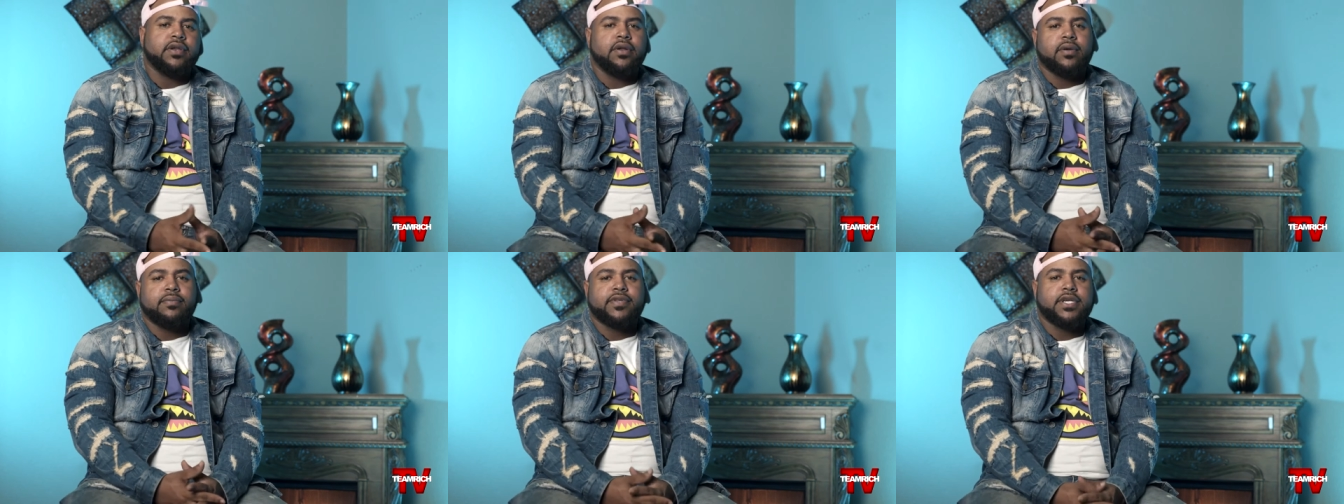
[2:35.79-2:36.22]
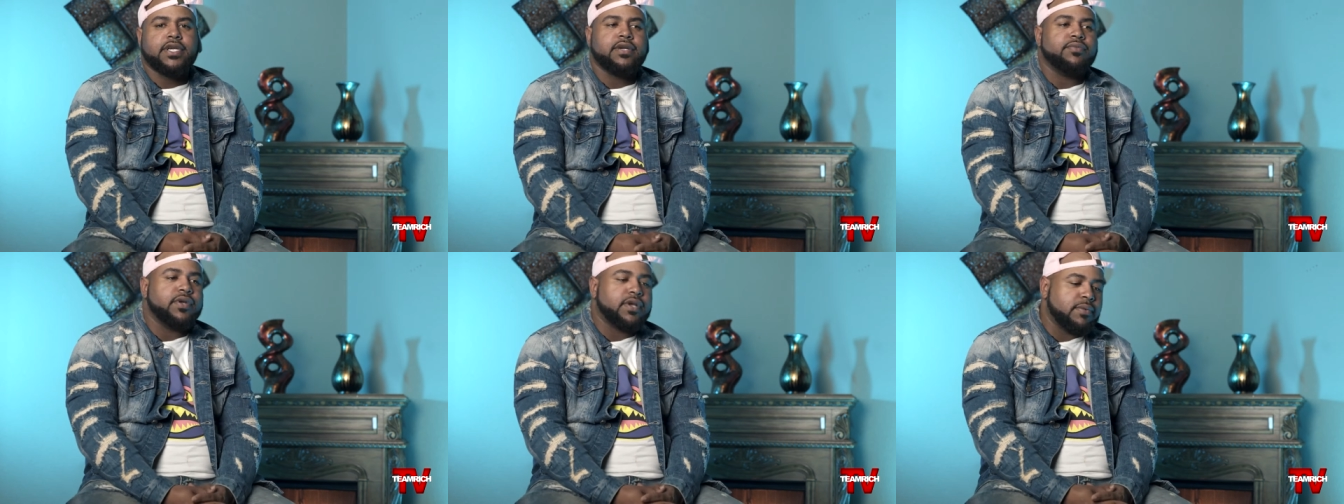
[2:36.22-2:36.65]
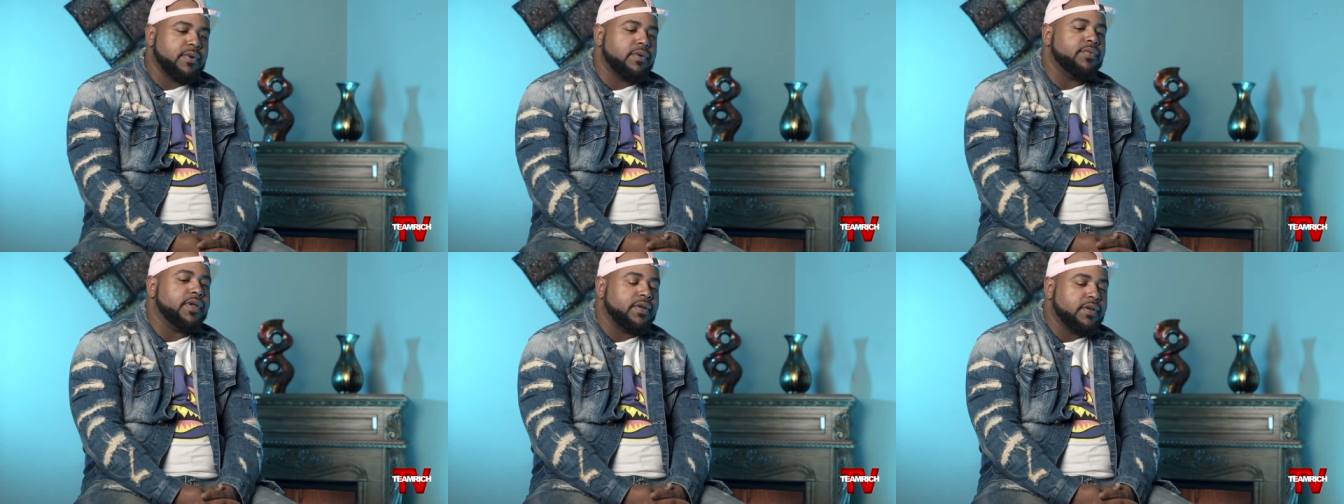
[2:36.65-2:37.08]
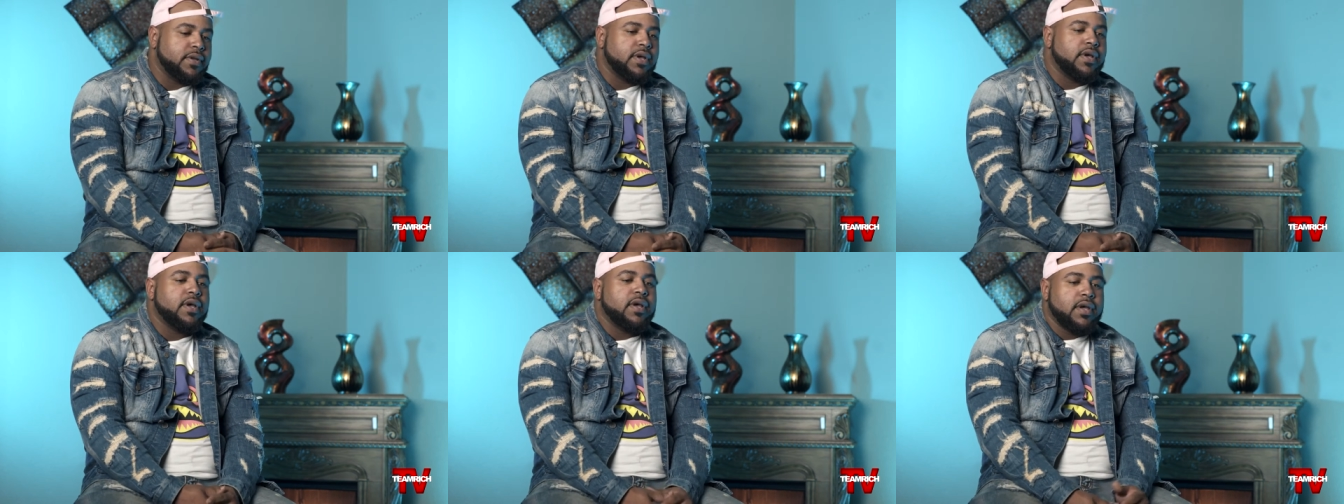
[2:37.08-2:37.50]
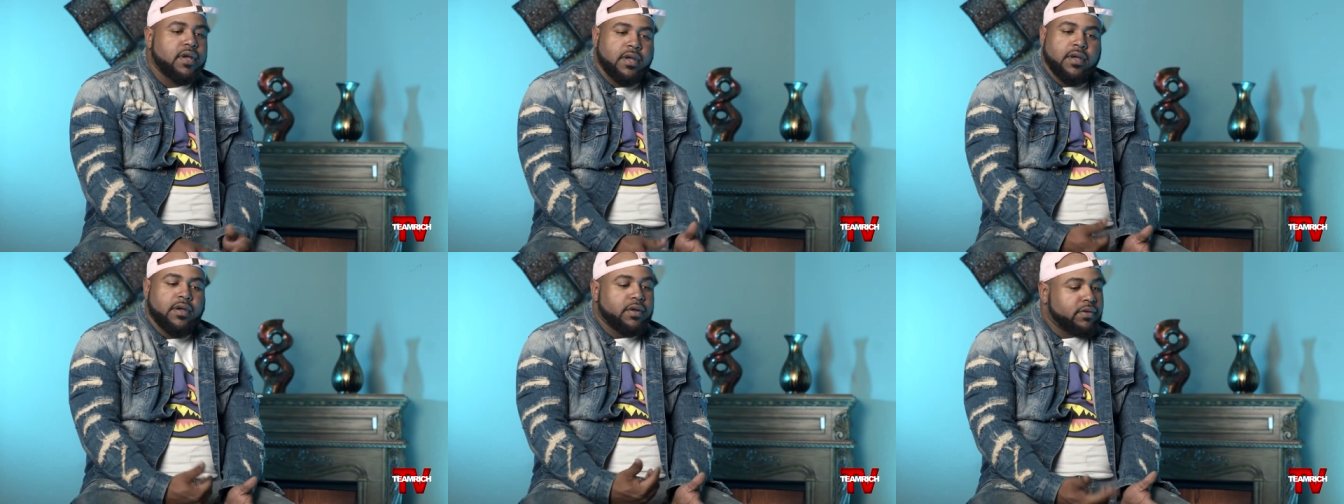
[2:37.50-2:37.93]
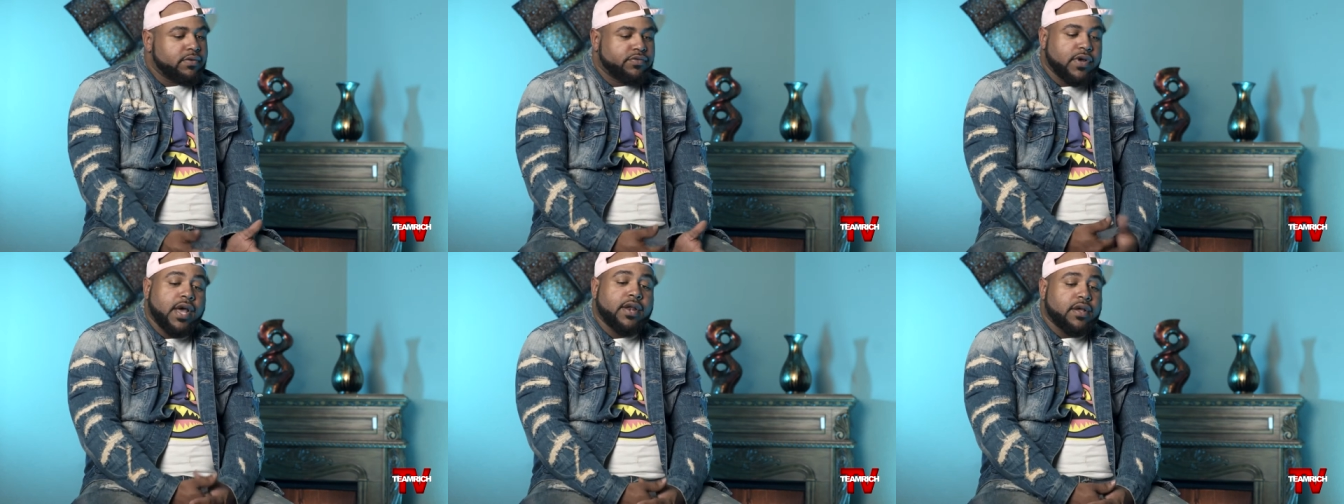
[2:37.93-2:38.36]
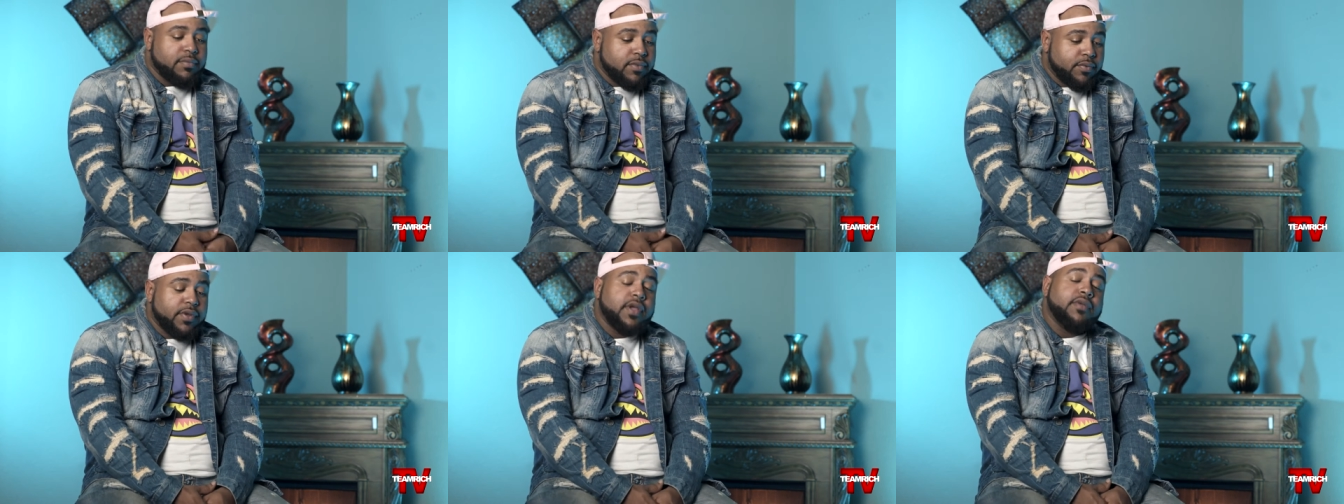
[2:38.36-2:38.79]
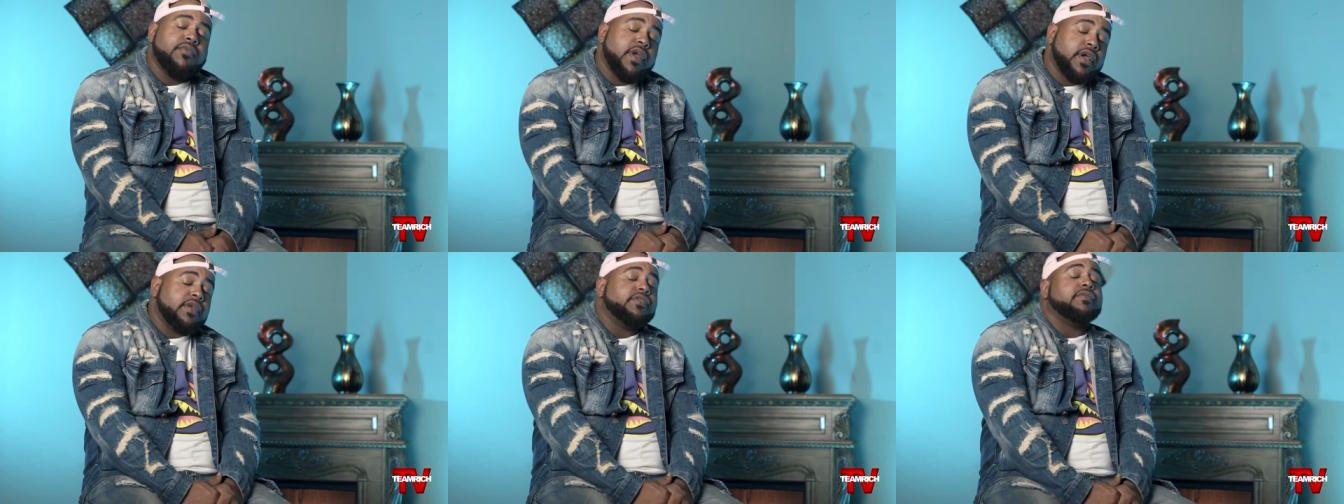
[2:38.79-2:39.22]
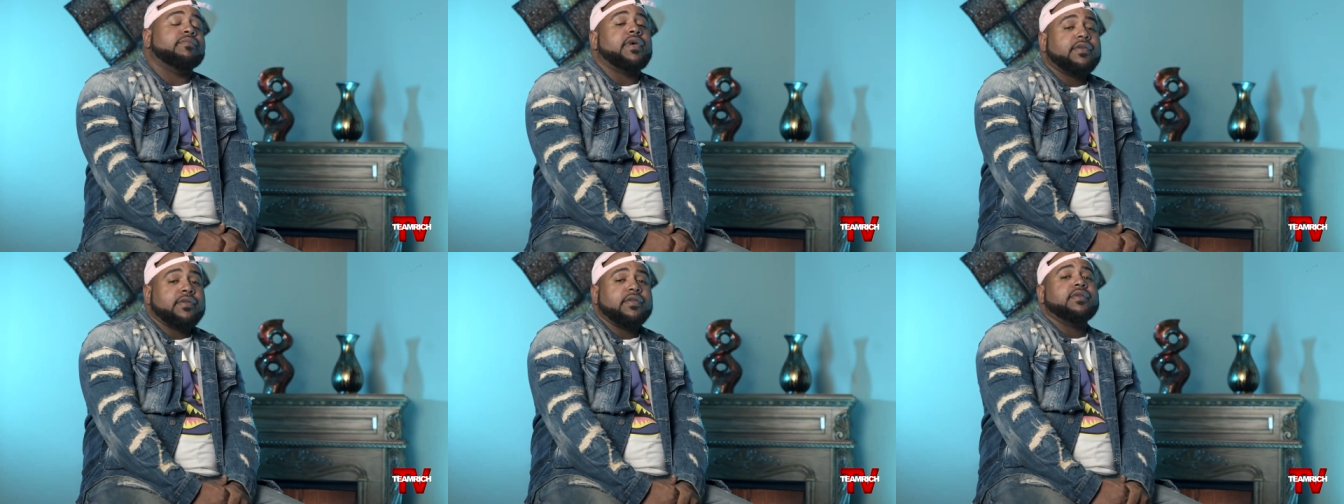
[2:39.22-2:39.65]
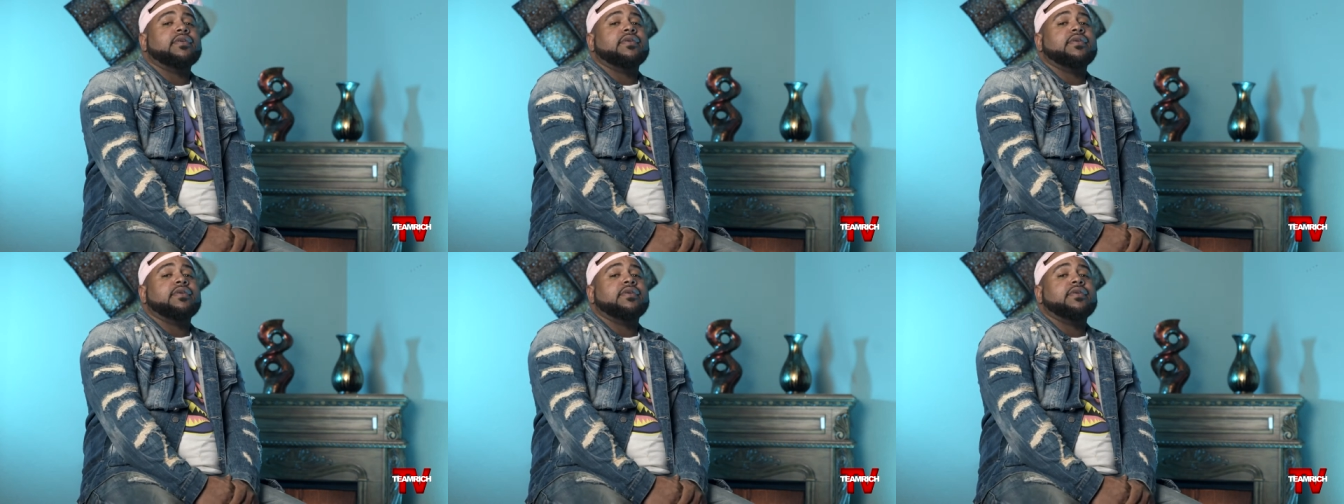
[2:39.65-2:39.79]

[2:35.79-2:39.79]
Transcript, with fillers: you know what I'm saying, and we come up with, try to come up with hit records, basically.